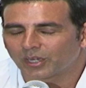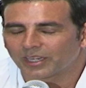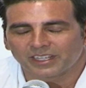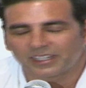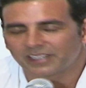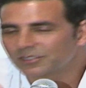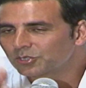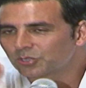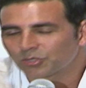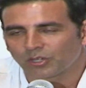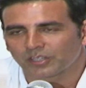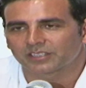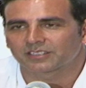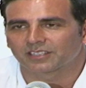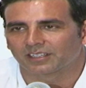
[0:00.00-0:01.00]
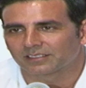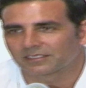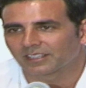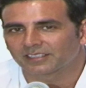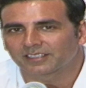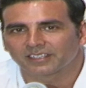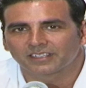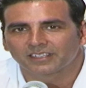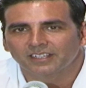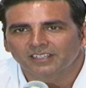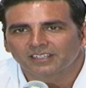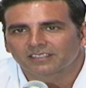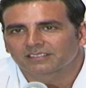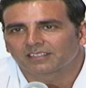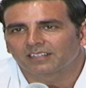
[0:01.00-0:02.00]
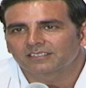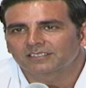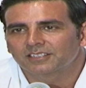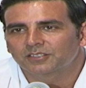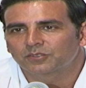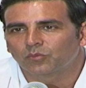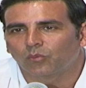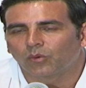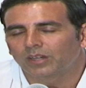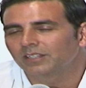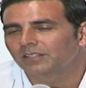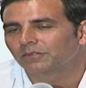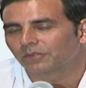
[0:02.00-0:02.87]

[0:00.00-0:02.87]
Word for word: Then for 4 films, it takes 240 days.